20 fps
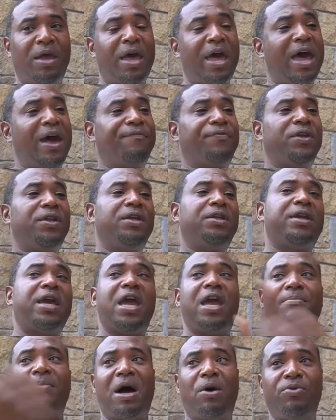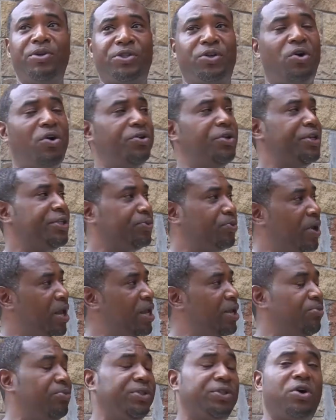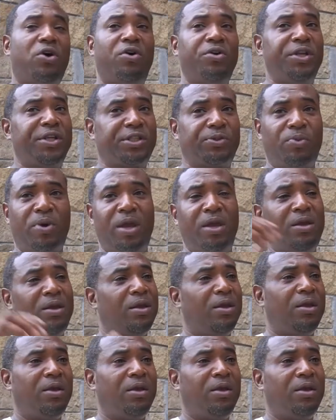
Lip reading: after the game, I was going this way, he was going this way,